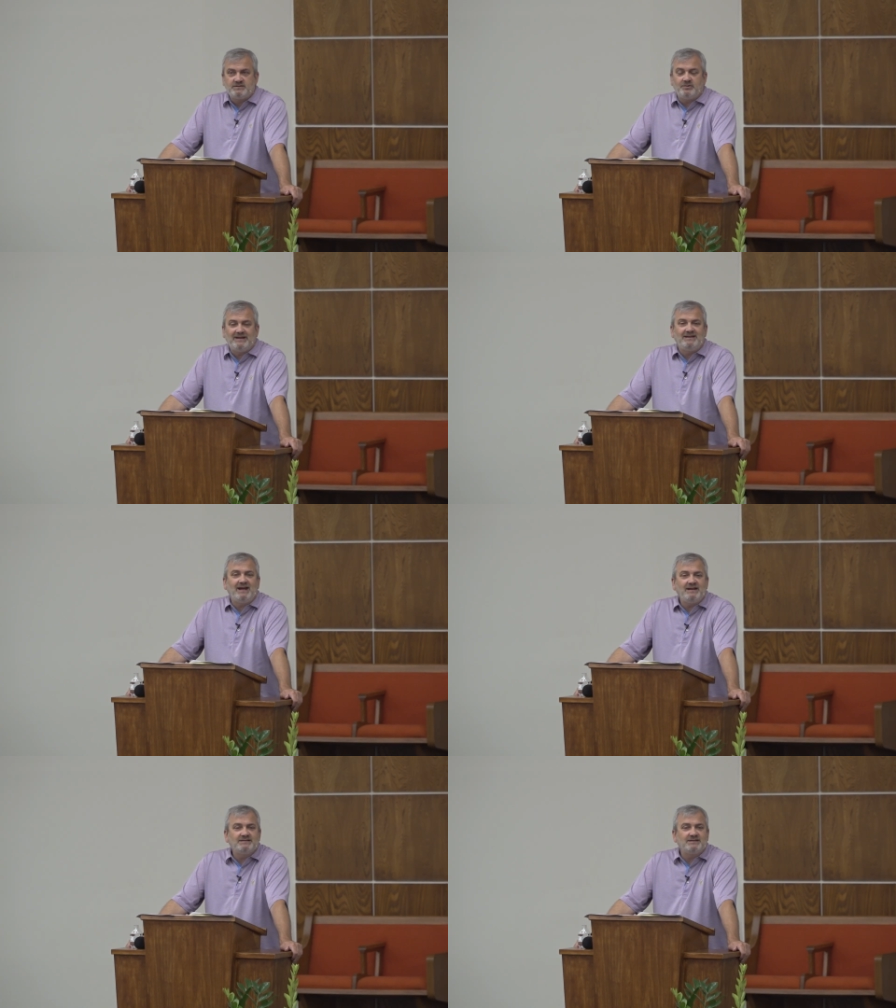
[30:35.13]
so he
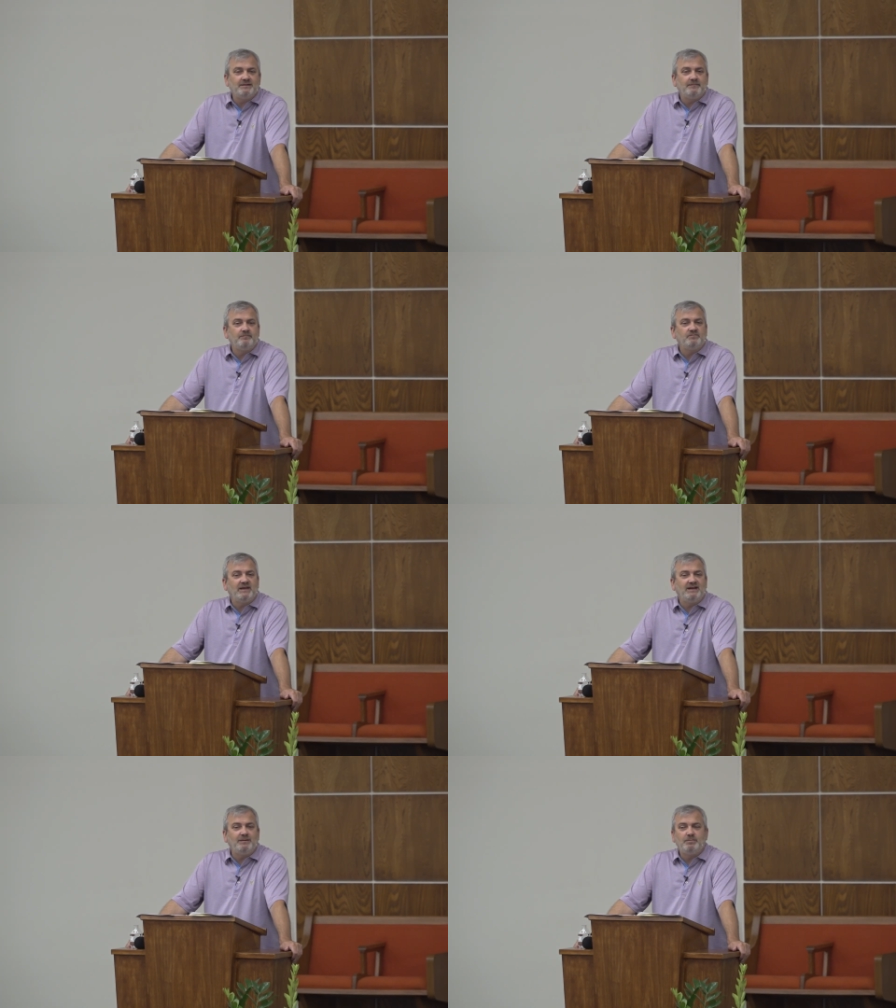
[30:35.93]
takes him
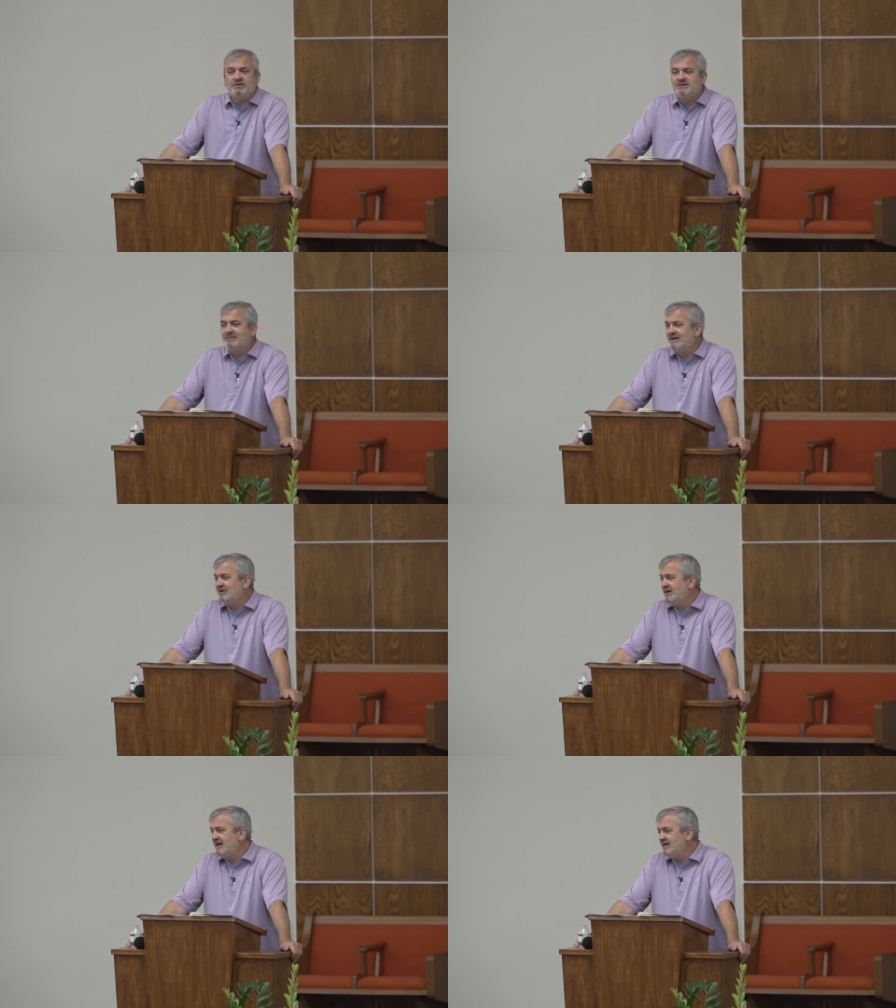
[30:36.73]
and he puts him in a
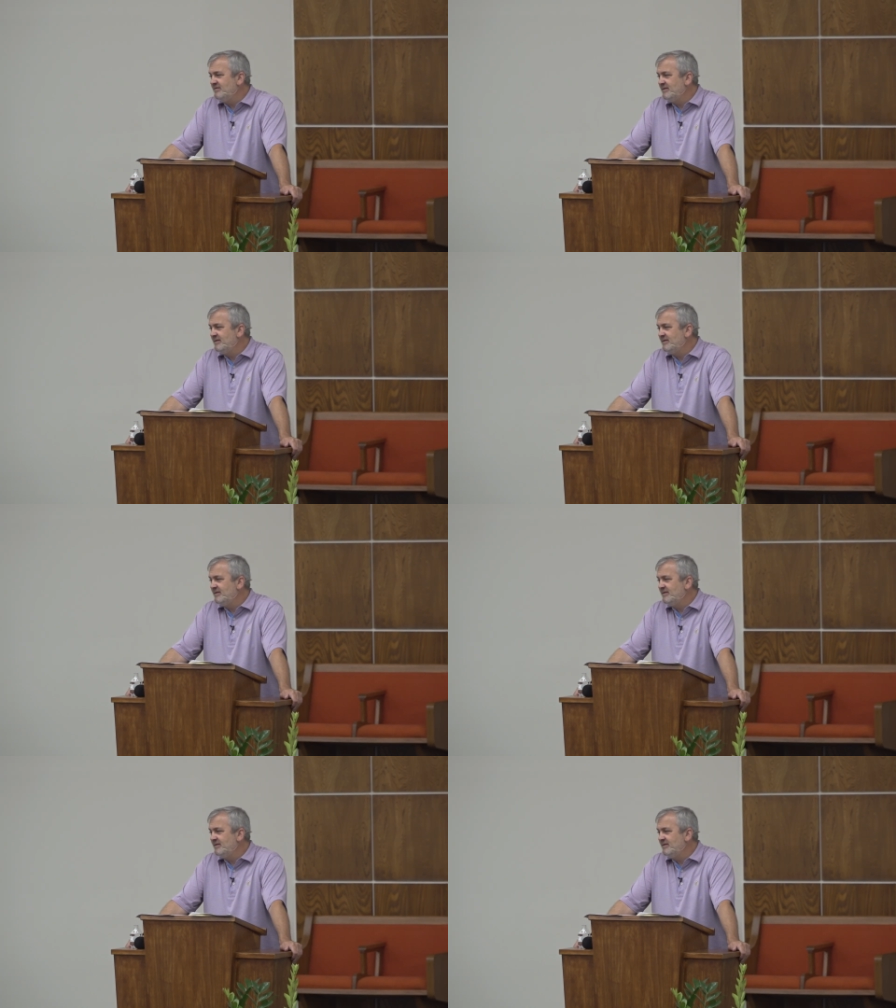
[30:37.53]
grave.